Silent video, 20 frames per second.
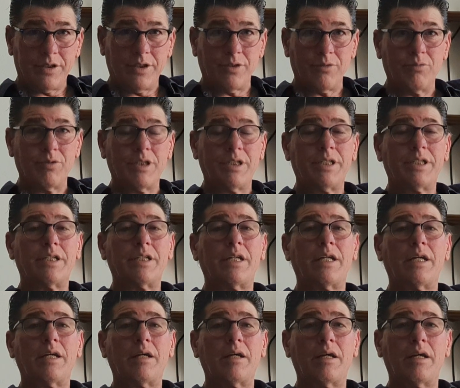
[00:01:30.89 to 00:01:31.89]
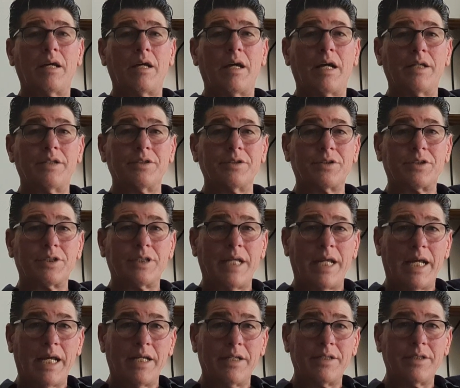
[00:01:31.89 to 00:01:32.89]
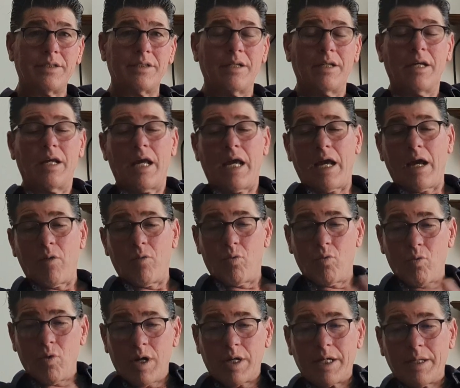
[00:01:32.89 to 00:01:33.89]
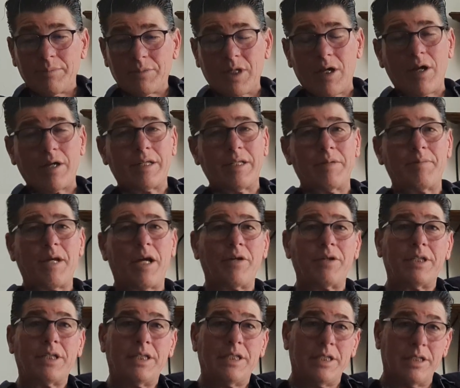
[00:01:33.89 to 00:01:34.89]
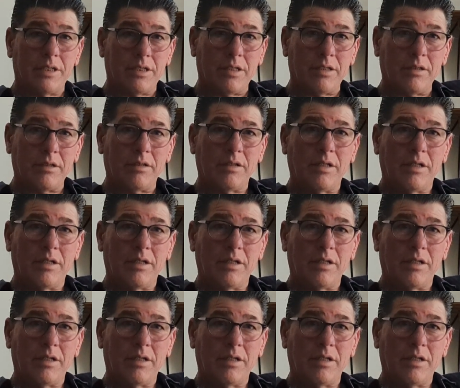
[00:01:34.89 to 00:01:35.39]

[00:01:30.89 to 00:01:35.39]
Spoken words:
You're really going to understand what I'm talking about here.